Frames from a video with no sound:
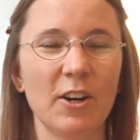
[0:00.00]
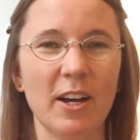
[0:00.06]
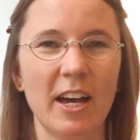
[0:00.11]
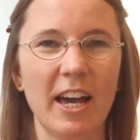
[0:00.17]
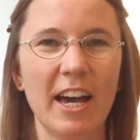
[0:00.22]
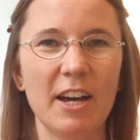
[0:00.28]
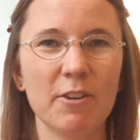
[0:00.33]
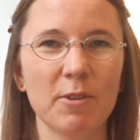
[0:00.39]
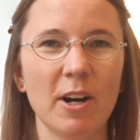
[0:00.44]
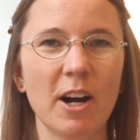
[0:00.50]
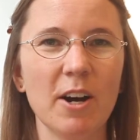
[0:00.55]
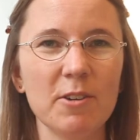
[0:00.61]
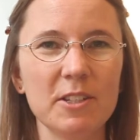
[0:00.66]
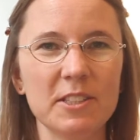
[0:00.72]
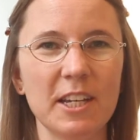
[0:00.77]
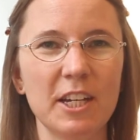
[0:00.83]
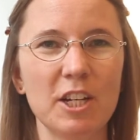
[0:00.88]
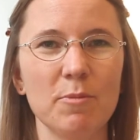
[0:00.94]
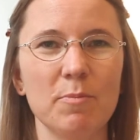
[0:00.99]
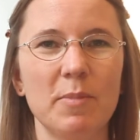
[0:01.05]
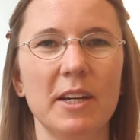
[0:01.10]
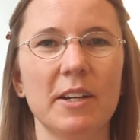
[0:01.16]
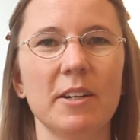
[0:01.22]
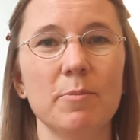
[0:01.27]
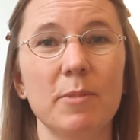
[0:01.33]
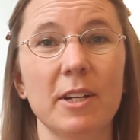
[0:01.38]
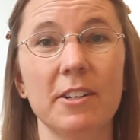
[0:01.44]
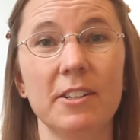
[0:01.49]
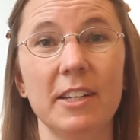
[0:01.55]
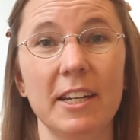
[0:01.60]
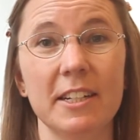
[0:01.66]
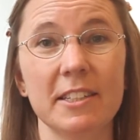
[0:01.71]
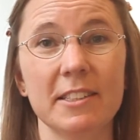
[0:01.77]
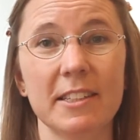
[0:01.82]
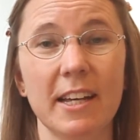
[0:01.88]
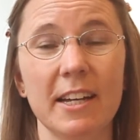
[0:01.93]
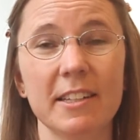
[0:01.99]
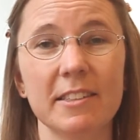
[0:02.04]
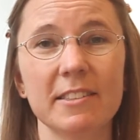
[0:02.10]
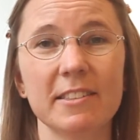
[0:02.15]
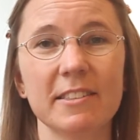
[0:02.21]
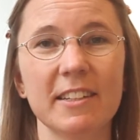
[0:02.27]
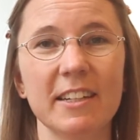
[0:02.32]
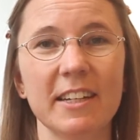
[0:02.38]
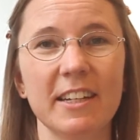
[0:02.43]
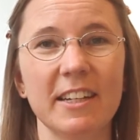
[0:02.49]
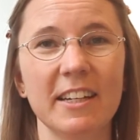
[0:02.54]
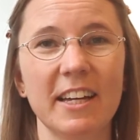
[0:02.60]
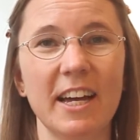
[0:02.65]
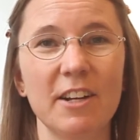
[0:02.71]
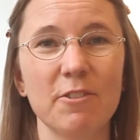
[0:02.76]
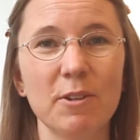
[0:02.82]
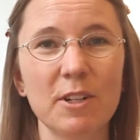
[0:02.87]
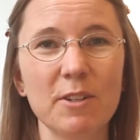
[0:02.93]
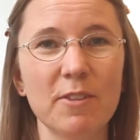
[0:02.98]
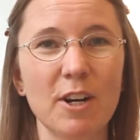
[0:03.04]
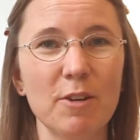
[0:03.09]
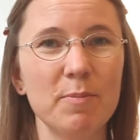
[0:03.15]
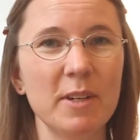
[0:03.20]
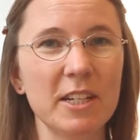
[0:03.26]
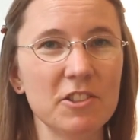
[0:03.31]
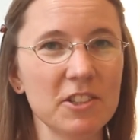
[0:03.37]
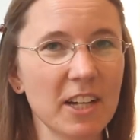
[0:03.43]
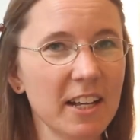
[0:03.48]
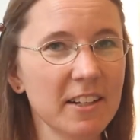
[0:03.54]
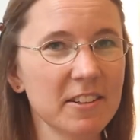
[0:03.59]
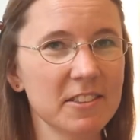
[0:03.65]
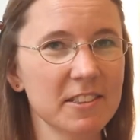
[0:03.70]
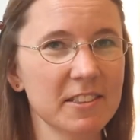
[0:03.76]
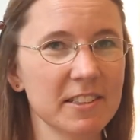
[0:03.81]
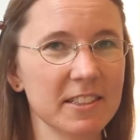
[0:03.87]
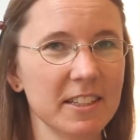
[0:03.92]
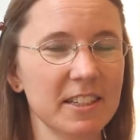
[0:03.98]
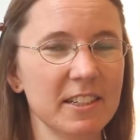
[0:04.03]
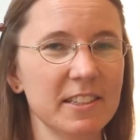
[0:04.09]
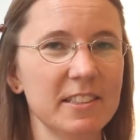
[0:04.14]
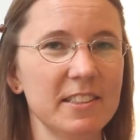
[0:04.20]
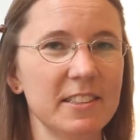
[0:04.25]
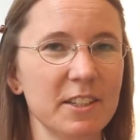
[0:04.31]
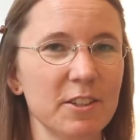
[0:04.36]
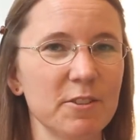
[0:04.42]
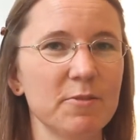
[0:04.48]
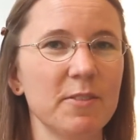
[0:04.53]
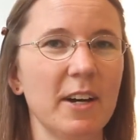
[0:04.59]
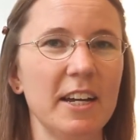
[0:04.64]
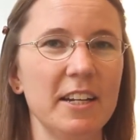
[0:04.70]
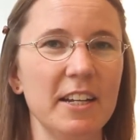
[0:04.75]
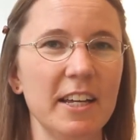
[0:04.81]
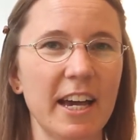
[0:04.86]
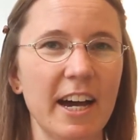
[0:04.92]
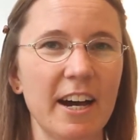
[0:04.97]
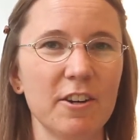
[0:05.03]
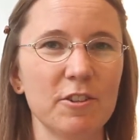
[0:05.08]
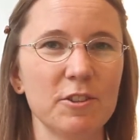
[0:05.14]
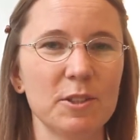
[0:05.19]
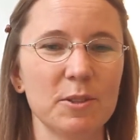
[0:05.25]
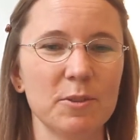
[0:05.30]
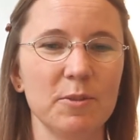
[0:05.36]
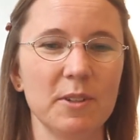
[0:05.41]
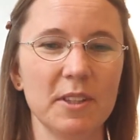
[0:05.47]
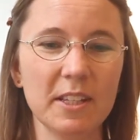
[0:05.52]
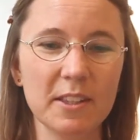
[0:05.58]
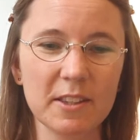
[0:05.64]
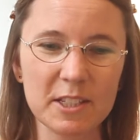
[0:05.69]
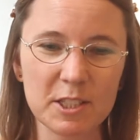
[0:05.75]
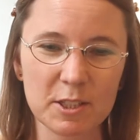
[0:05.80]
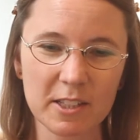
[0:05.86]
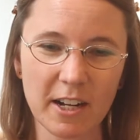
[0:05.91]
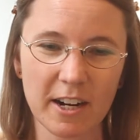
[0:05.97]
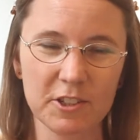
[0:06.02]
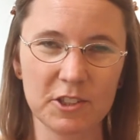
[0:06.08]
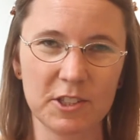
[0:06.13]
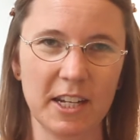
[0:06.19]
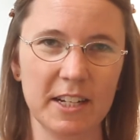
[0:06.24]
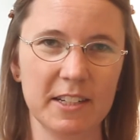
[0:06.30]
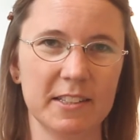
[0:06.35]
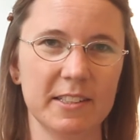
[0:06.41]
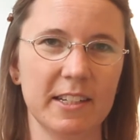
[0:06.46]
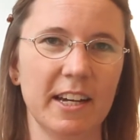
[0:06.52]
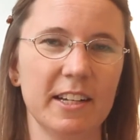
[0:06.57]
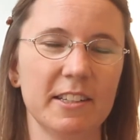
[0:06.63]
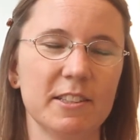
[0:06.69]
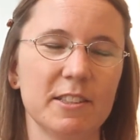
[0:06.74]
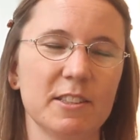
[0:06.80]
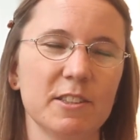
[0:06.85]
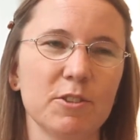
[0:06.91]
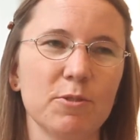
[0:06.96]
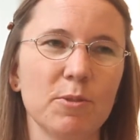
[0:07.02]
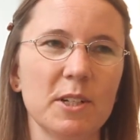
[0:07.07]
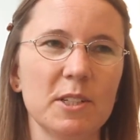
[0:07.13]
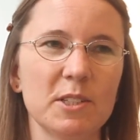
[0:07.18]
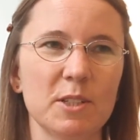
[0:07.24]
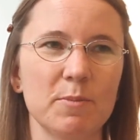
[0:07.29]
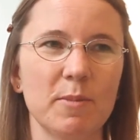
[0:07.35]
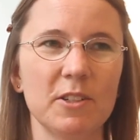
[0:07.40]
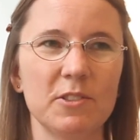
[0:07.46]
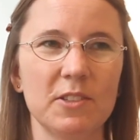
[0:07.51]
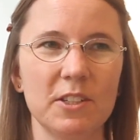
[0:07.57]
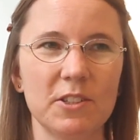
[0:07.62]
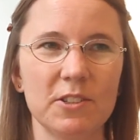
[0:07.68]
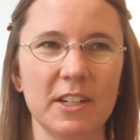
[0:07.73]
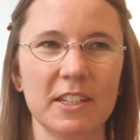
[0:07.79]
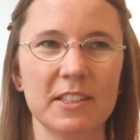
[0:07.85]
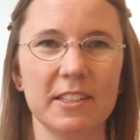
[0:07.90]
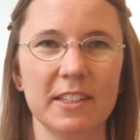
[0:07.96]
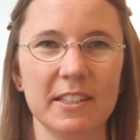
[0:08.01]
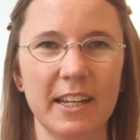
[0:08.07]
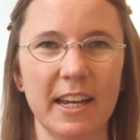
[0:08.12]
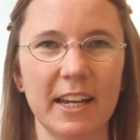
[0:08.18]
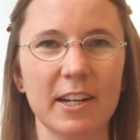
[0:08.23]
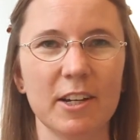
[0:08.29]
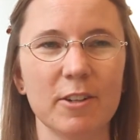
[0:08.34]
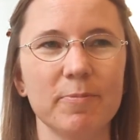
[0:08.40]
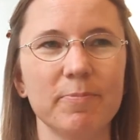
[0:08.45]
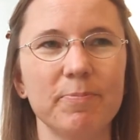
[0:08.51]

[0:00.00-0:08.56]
and we're always getting bigger and bigger data sets. And one of our big challenges is still finding out within these large data sets what is the most interesting data.